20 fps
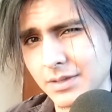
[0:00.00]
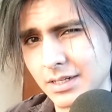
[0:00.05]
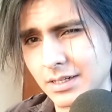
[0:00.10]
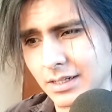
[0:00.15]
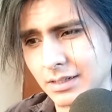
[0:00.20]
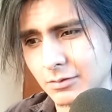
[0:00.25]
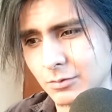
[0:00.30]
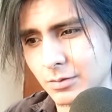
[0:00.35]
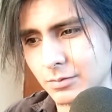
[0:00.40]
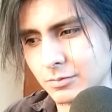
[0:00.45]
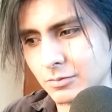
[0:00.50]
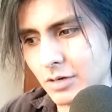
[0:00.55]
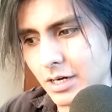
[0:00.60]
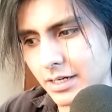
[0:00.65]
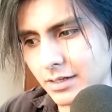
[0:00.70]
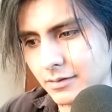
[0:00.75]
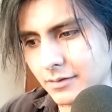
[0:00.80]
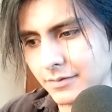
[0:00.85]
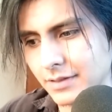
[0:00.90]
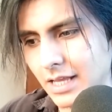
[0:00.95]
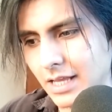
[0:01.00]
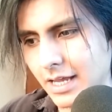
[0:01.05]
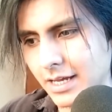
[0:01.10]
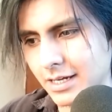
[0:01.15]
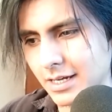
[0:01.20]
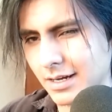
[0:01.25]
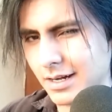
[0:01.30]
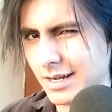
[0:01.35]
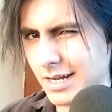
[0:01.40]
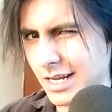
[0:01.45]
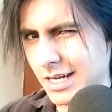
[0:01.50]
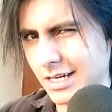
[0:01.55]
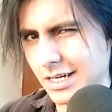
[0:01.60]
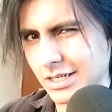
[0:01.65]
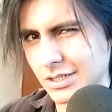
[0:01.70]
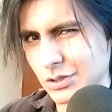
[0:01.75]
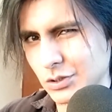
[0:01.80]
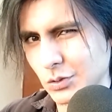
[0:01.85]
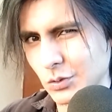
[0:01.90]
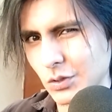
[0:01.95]
They're quite of like an
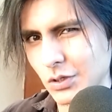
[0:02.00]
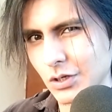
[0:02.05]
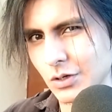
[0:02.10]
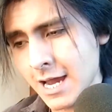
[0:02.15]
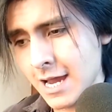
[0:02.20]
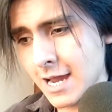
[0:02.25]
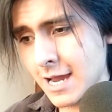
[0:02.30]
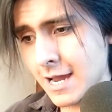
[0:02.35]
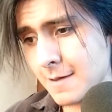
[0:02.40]
indie studio.